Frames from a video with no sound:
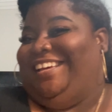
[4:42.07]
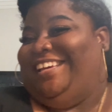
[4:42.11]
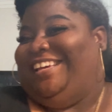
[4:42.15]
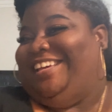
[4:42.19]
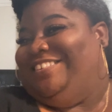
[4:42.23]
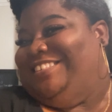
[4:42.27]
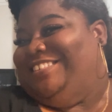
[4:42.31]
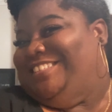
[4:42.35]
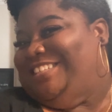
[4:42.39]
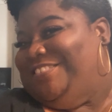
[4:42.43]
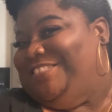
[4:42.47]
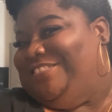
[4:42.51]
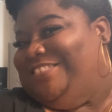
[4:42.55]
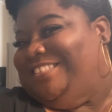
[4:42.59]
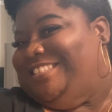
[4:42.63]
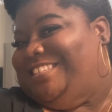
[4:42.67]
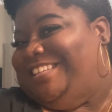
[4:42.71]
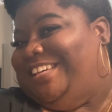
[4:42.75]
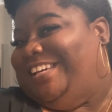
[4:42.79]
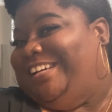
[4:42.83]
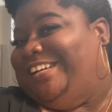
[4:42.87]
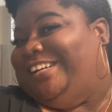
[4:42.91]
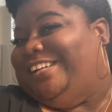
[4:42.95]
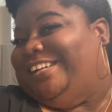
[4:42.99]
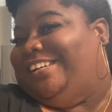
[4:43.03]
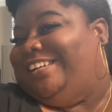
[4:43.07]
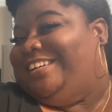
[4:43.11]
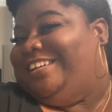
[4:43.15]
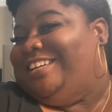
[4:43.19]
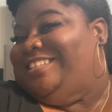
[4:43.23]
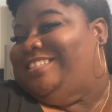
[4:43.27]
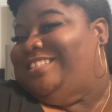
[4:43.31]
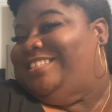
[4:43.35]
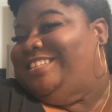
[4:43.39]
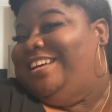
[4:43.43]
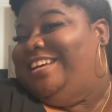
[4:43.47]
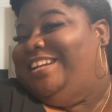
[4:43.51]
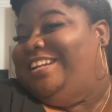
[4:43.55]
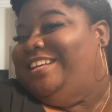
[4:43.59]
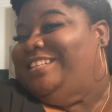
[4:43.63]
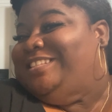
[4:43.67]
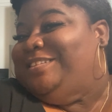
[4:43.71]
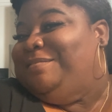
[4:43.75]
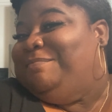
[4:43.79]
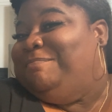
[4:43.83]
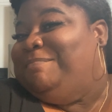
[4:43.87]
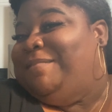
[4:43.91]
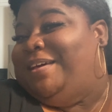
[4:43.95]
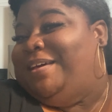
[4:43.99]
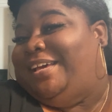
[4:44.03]
if she was here because it is
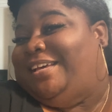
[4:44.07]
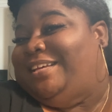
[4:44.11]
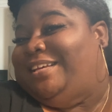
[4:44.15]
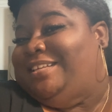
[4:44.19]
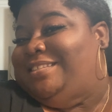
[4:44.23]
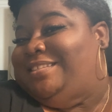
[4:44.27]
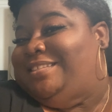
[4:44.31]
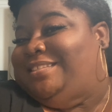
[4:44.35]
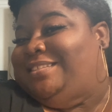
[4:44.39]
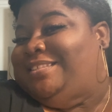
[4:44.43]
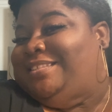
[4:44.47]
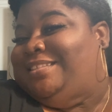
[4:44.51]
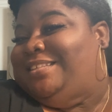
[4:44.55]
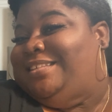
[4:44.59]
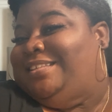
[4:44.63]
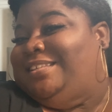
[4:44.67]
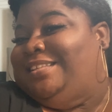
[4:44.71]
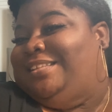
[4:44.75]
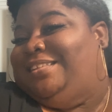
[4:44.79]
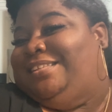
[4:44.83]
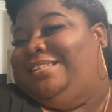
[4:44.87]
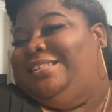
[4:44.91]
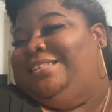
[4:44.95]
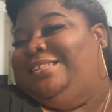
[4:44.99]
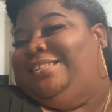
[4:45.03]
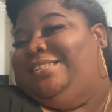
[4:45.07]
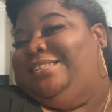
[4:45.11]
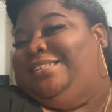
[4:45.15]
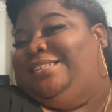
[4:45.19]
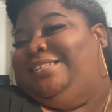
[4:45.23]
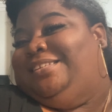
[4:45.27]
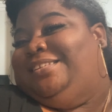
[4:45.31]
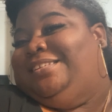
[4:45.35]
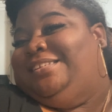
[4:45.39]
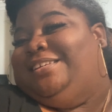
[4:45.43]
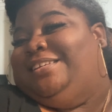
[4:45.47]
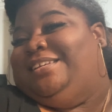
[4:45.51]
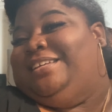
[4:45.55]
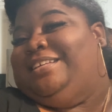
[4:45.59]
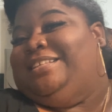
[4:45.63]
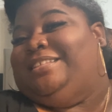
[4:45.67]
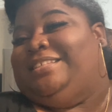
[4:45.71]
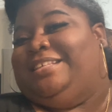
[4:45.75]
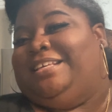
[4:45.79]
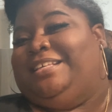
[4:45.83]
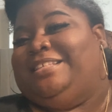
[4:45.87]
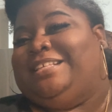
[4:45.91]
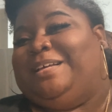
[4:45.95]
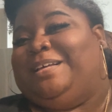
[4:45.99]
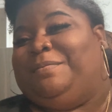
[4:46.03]
a mess you can
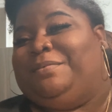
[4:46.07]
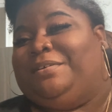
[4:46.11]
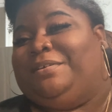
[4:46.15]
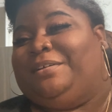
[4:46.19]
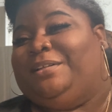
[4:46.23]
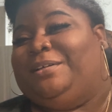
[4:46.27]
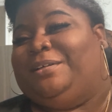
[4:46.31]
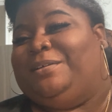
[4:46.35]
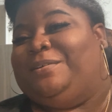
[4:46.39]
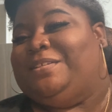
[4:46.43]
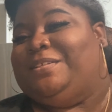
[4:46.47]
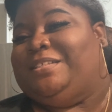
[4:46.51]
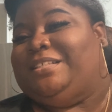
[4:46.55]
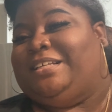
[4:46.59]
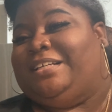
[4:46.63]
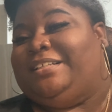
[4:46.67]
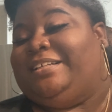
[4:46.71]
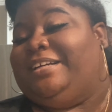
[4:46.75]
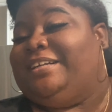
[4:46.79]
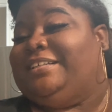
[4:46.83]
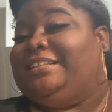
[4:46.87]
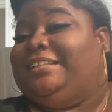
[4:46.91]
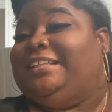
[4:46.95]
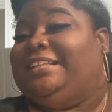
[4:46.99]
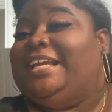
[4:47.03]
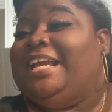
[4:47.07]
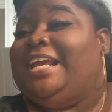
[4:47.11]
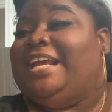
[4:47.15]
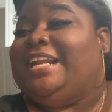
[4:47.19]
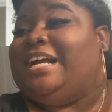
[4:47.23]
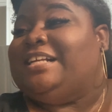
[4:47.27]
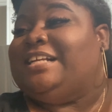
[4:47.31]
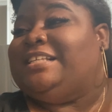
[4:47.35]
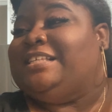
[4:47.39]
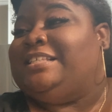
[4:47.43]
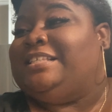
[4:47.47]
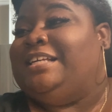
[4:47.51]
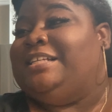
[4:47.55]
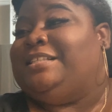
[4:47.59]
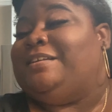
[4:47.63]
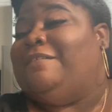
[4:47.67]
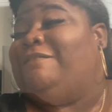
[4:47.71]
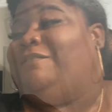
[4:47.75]
see some of the clothes there. they're clean i just need to